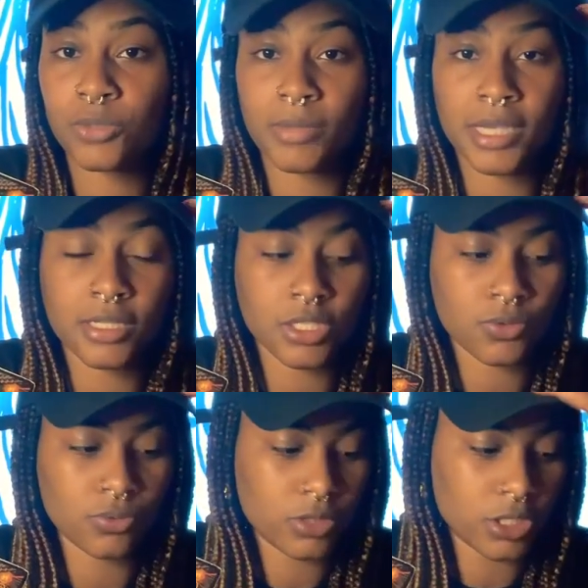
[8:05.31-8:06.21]
You may
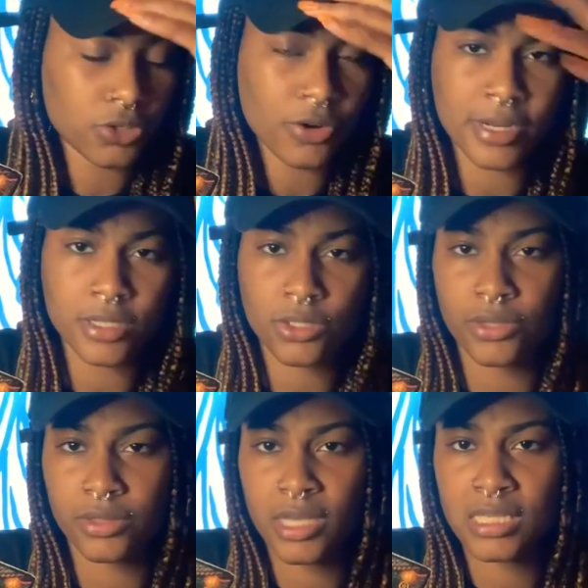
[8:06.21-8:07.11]
discredit
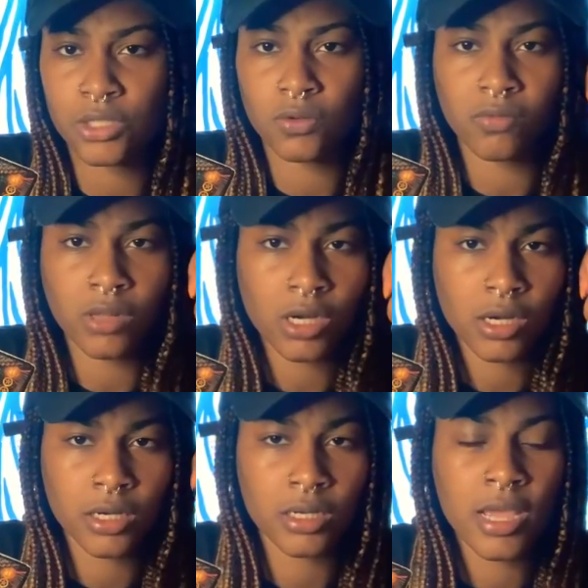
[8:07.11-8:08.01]
certain things that you've
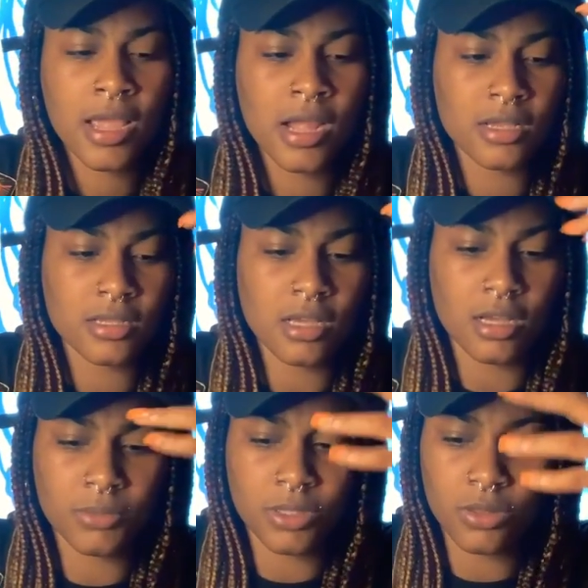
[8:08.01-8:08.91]
learned,
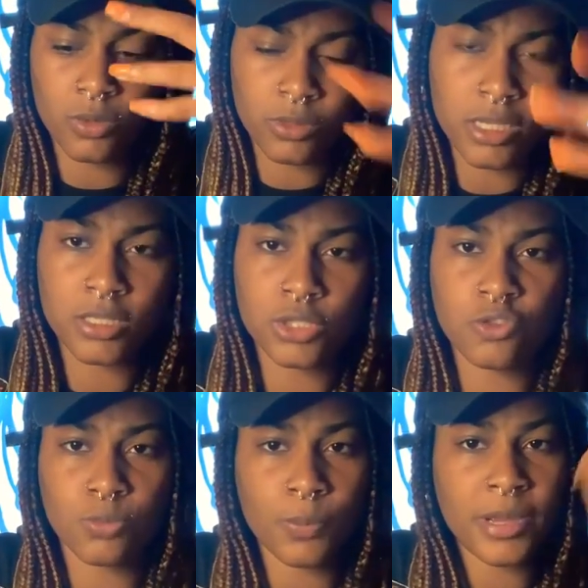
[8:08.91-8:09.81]
the things that
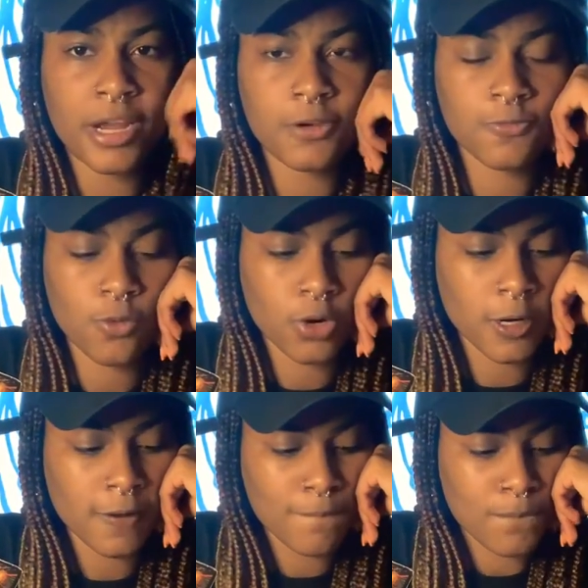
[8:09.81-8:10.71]
you've prepared for.